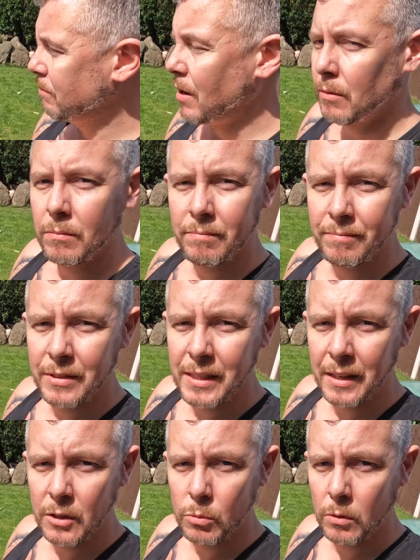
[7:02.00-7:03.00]
well,
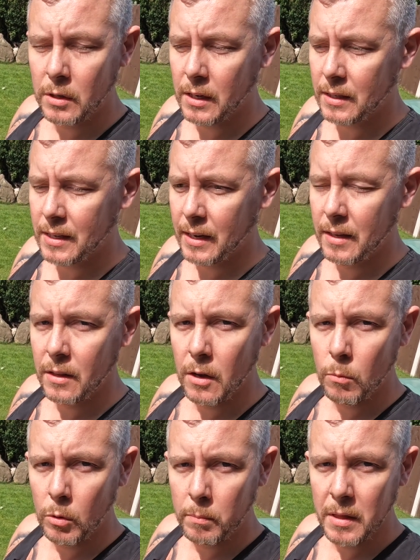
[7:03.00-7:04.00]
sense would dictate
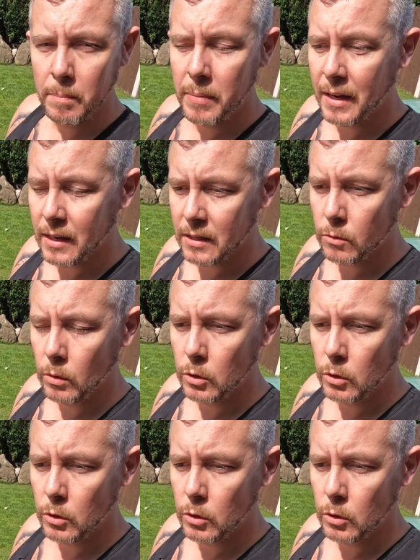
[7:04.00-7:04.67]
that it would be the biggest,